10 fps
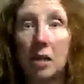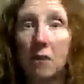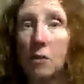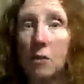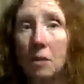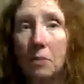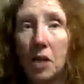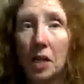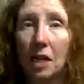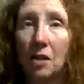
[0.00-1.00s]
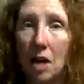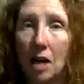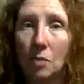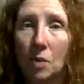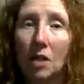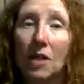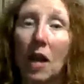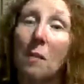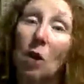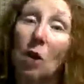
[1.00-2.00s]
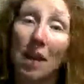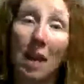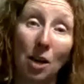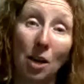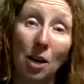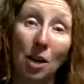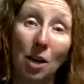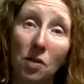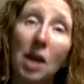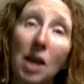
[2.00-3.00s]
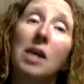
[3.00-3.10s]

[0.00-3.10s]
different people in the hospital that may or may not at your birth.